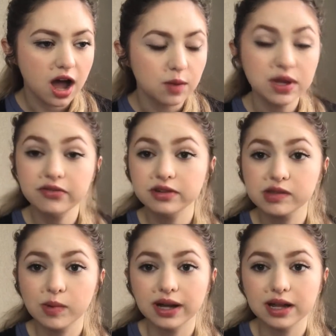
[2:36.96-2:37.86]
If it
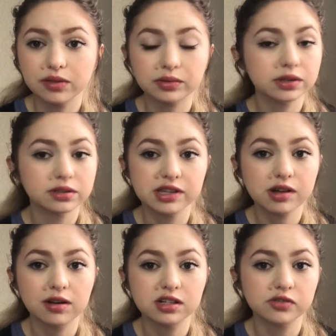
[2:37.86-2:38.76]
is YA thriller, it's
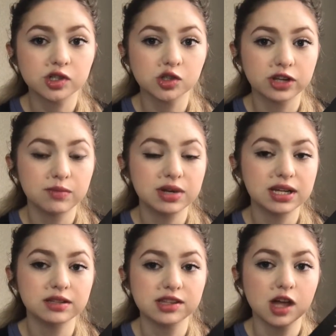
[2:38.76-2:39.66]
controversial that I'm
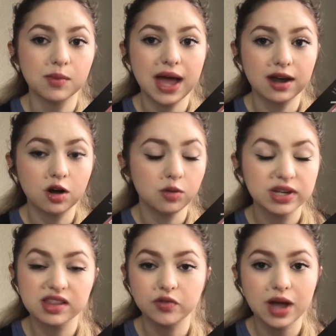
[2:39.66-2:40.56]
picking this up at all,
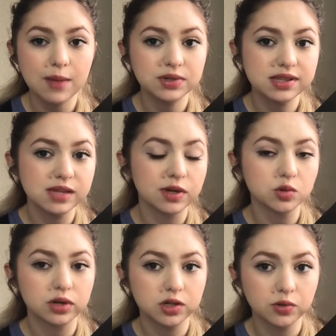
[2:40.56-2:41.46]
because if you happen to see my
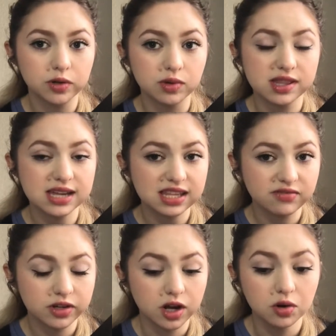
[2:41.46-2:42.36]
2021 stats
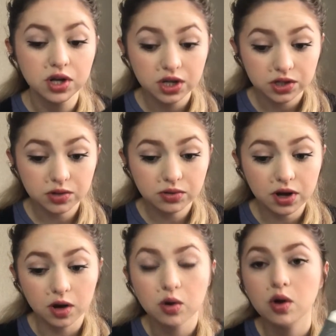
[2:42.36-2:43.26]
video, you
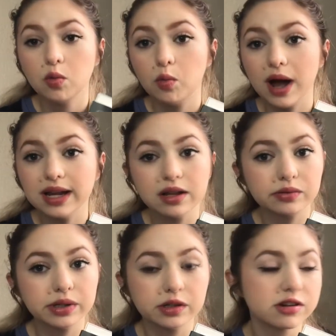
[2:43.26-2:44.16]
know YA
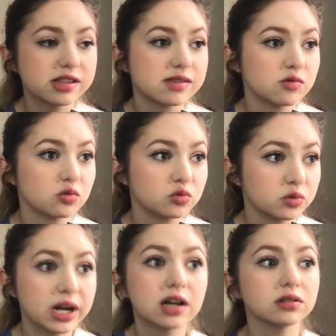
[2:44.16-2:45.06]
thrillers
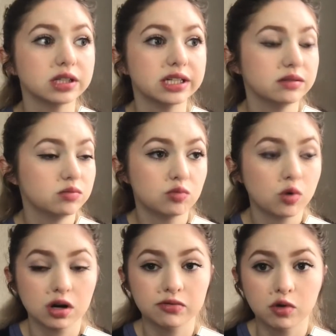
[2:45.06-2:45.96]
rarely
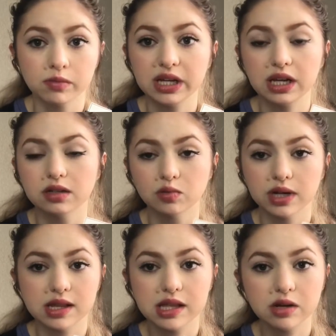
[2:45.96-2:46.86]
work for me, and when
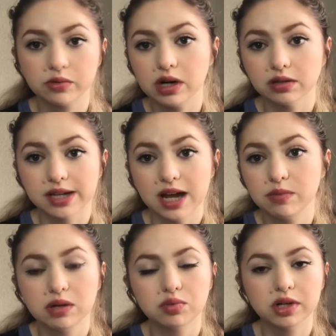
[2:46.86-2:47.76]
I say rarely, I
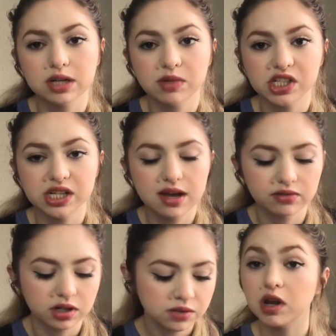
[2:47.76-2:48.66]
mean pretty much
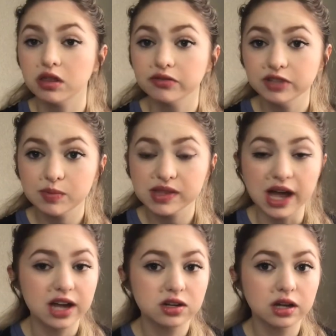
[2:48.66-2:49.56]
never. But on the flip
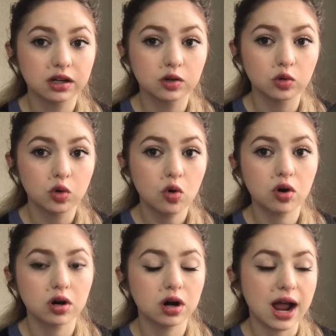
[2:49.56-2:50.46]
side, young adult
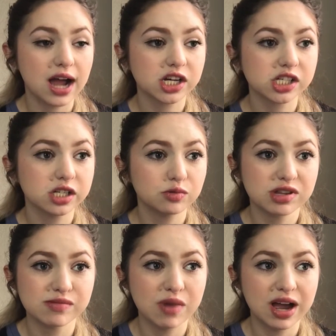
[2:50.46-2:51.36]
horror actually
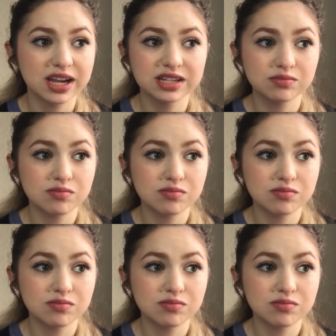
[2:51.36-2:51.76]
was my